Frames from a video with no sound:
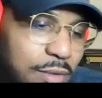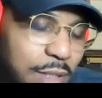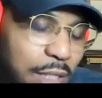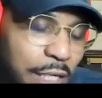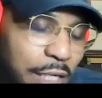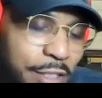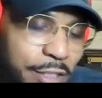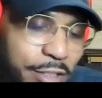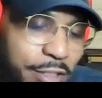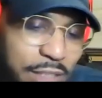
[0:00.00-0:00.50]

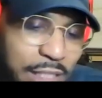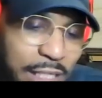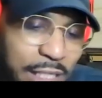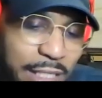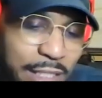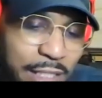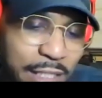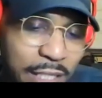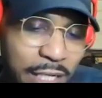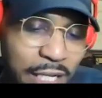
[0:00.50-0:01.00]

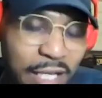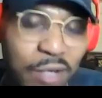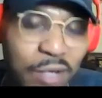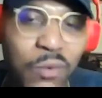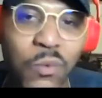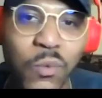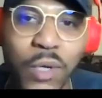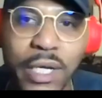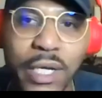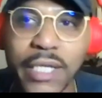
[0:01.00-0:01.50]
understanding like
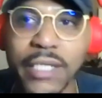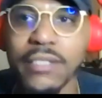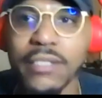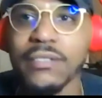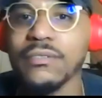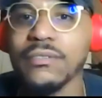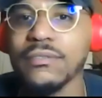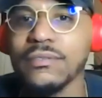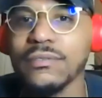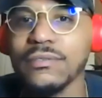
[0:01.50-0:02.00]
what
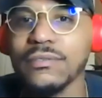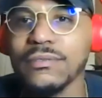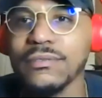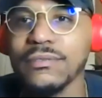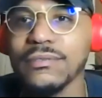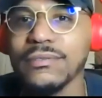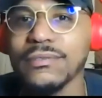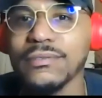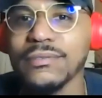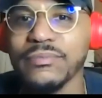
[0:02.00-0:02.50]

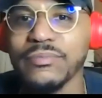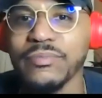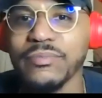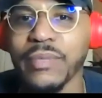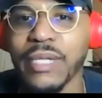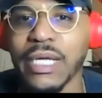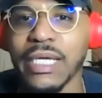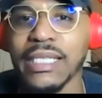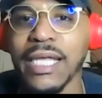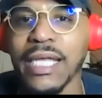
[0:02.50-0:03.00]

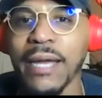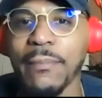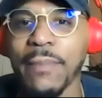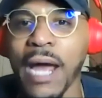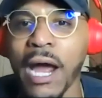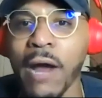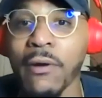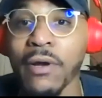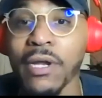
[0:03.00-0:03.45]
like that power